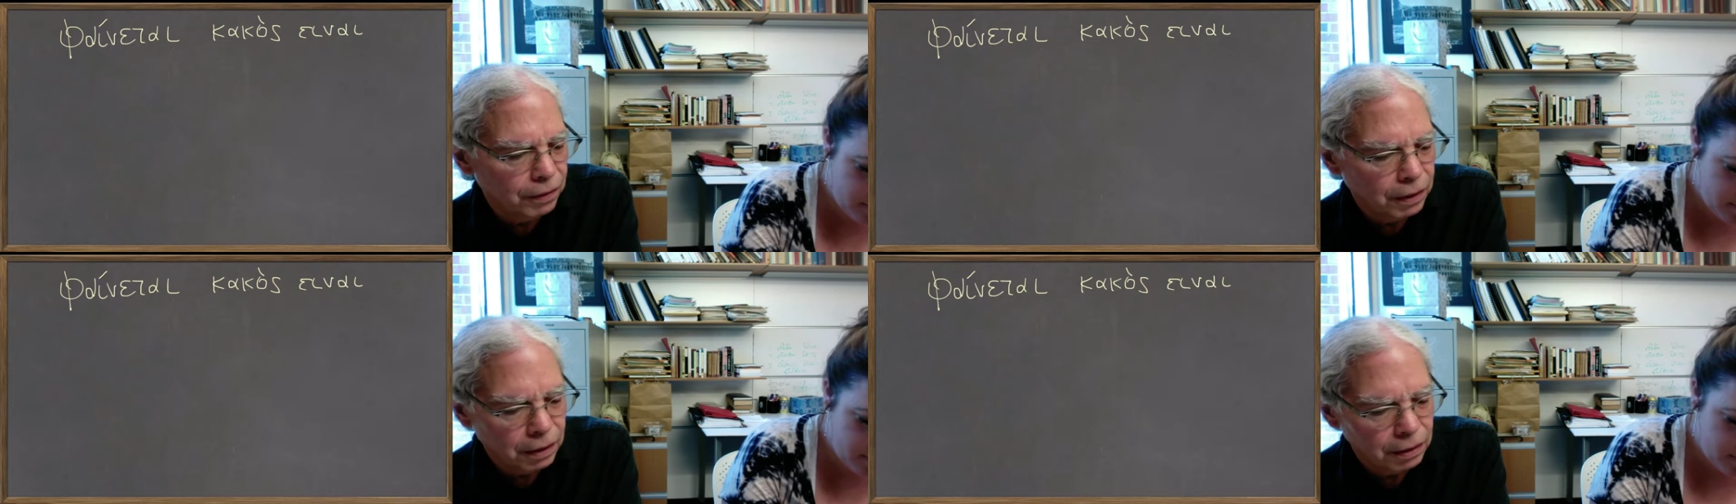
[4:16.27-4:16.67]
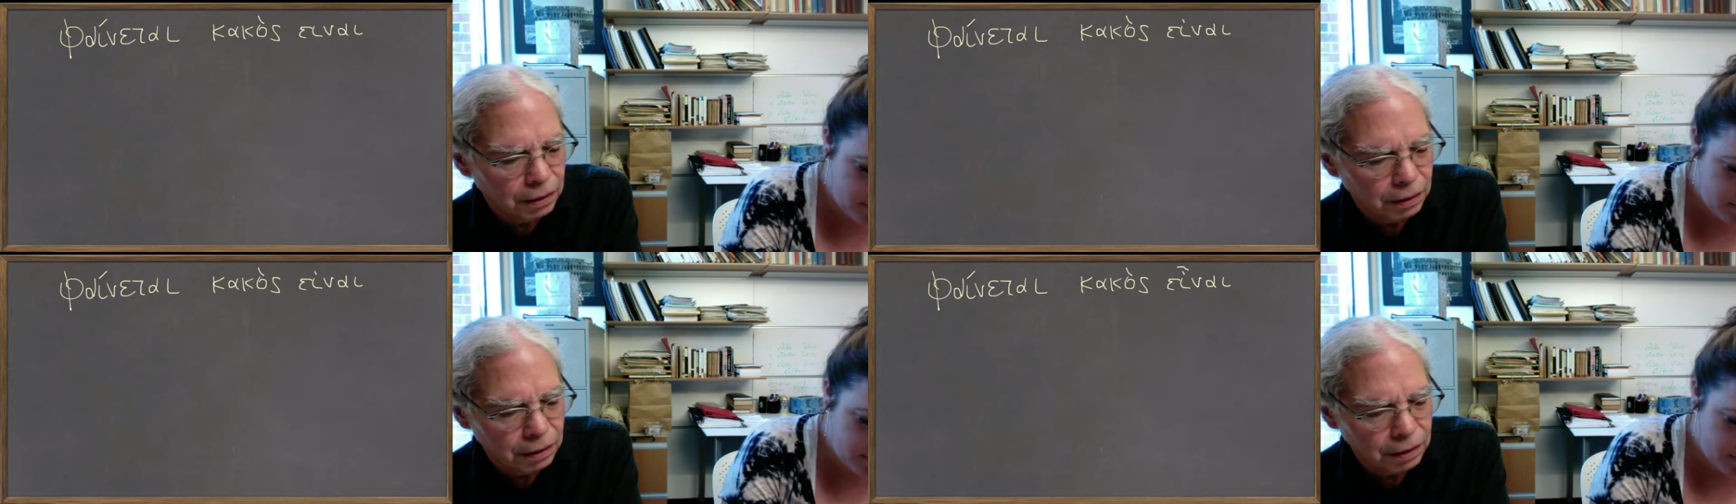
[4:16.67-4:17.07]

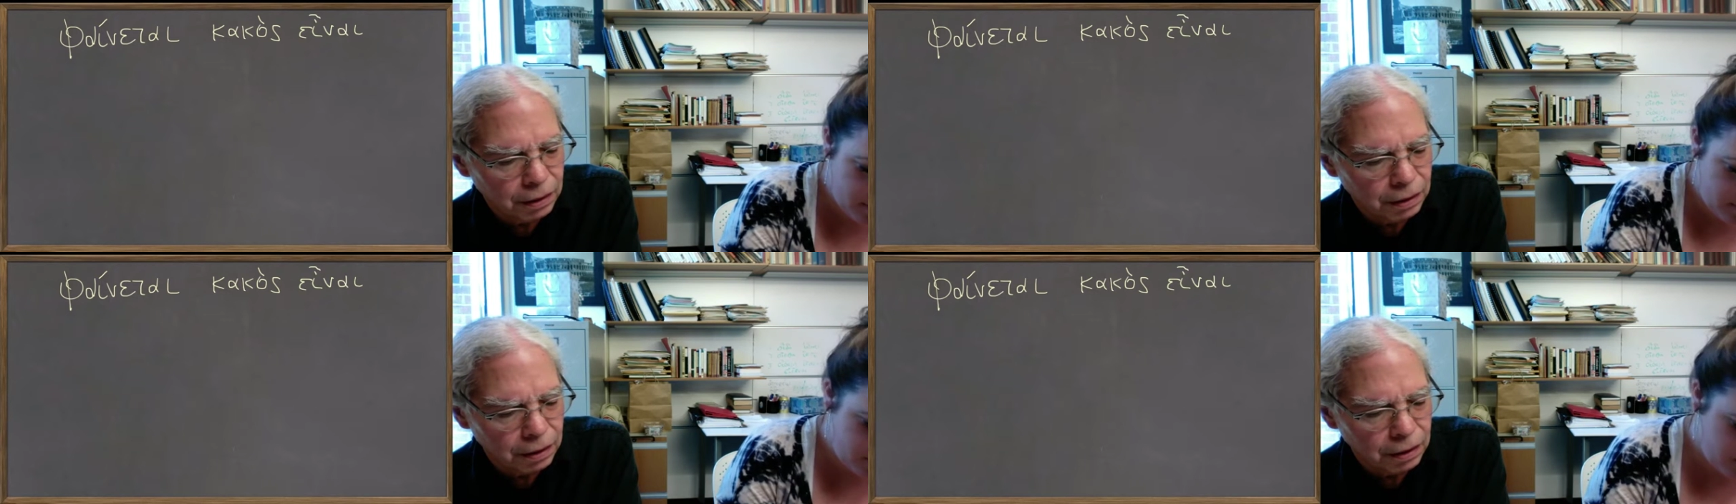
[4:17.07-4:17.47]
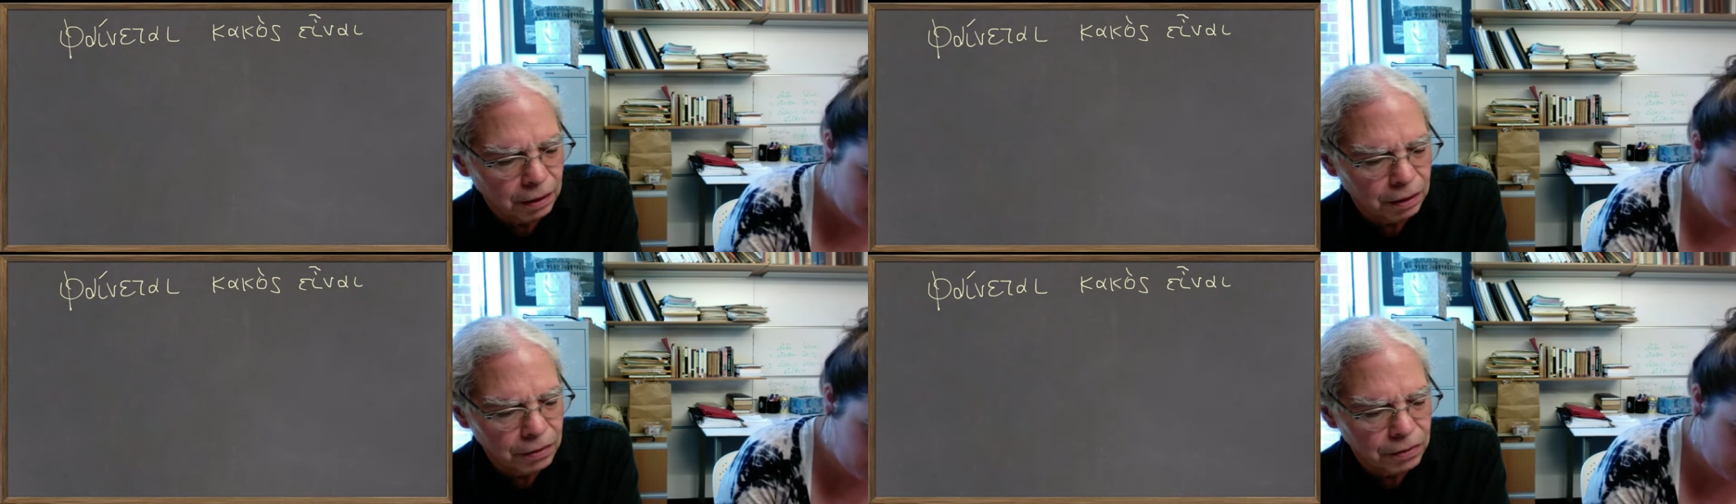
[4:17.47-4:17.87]
finatai
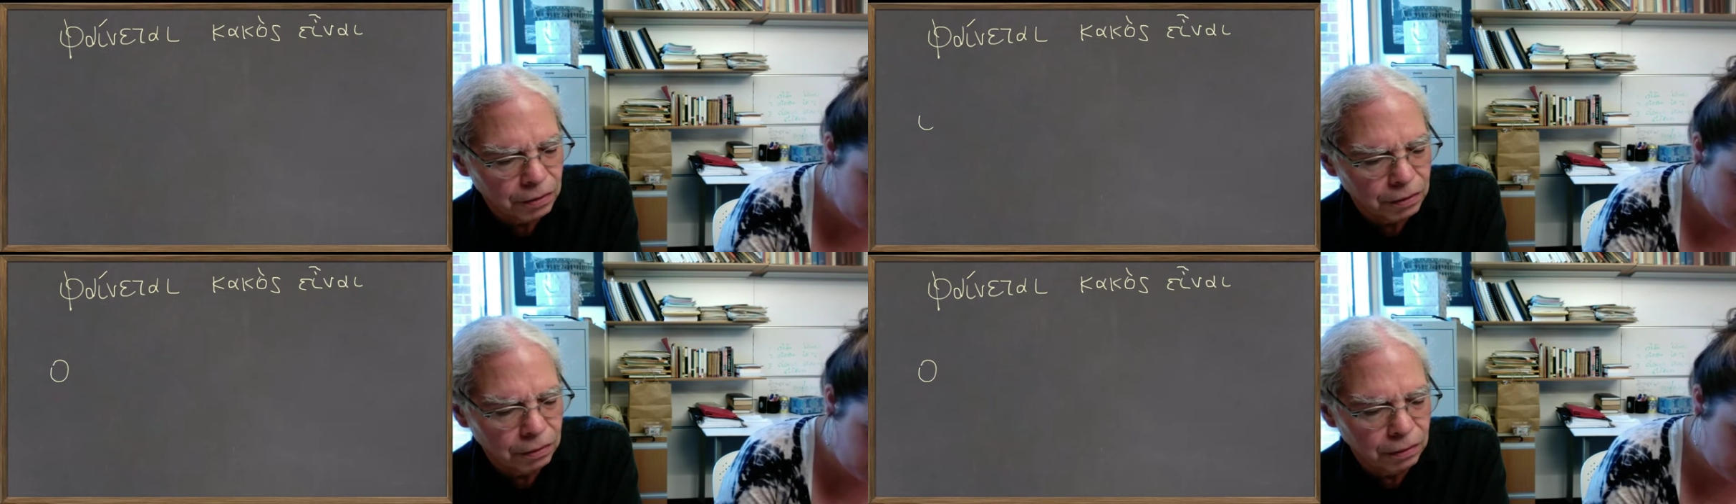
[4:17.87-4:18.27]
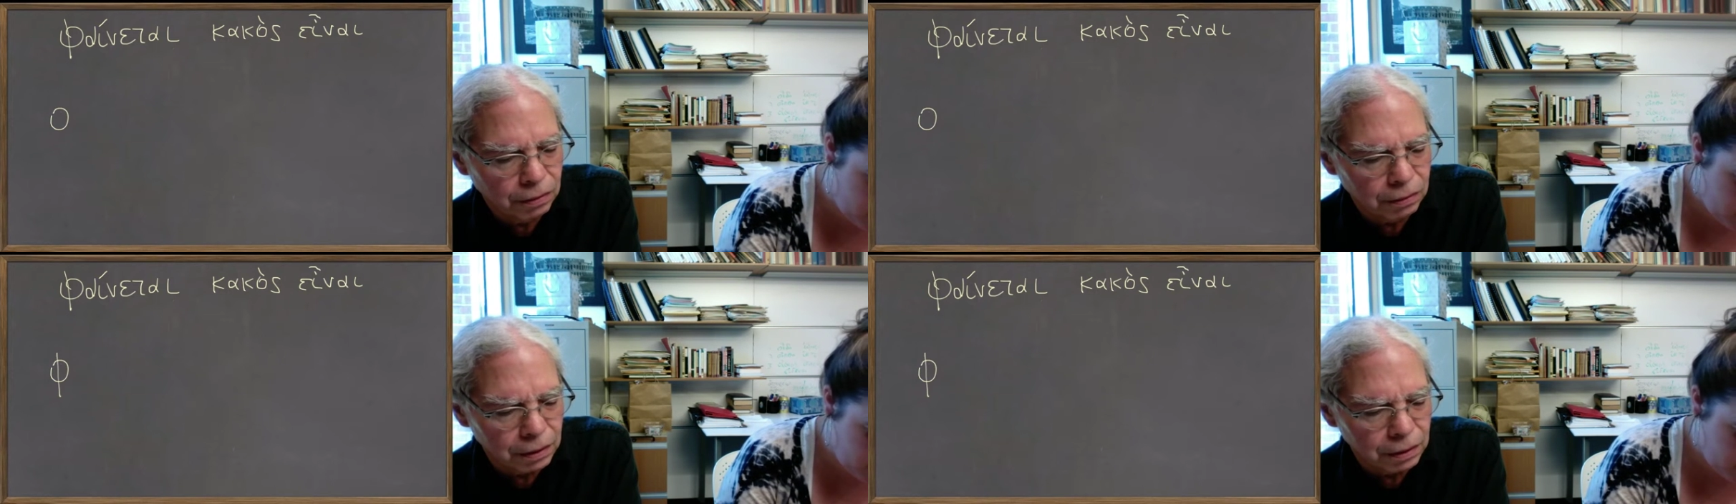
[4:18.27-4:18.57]
kakos on.